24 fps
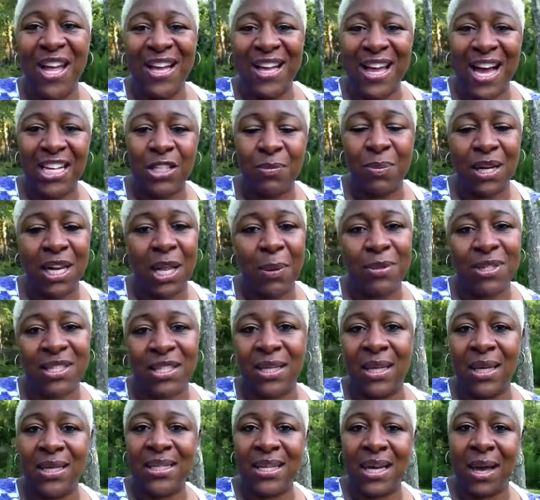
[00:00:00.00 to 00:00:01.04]
Guys, my name is
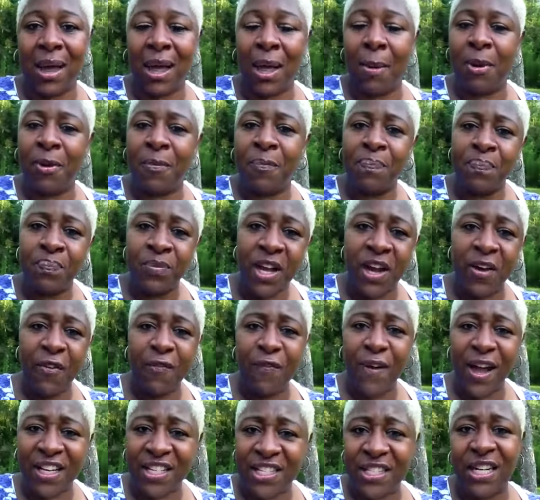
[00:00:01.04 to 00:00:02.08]
Sulondia Hammond,
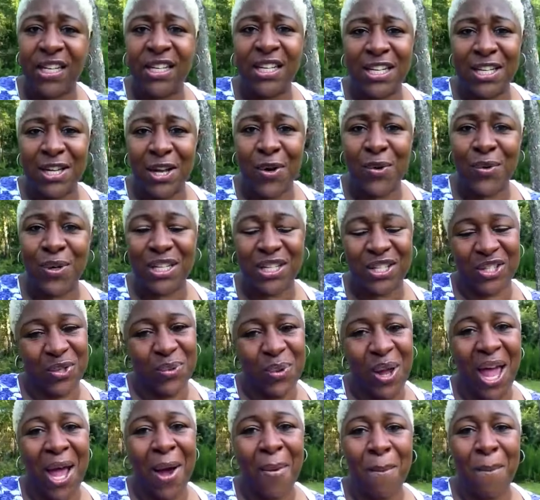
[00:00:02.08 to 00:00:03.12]
affectionately known as
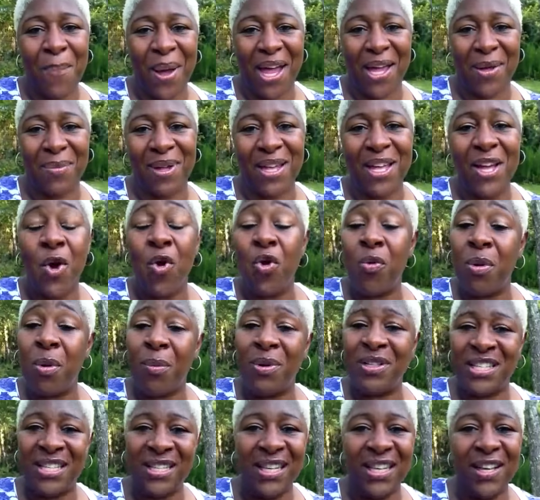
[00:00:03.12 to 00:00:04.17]
Sue Ham Baby.
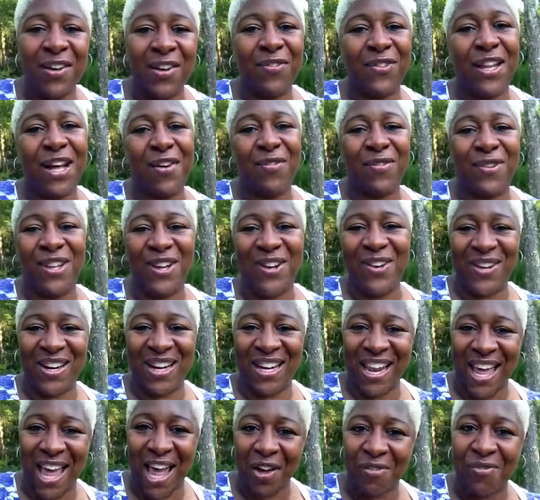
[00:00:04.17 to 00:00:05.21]
Remember to live, love, learn,
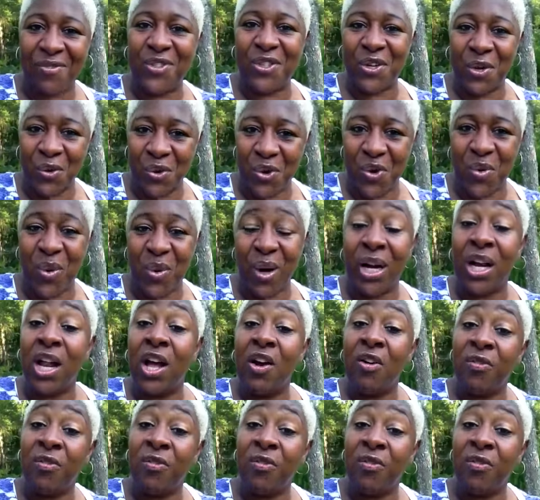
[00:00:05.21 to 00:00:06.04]
and laugh. Don't quit.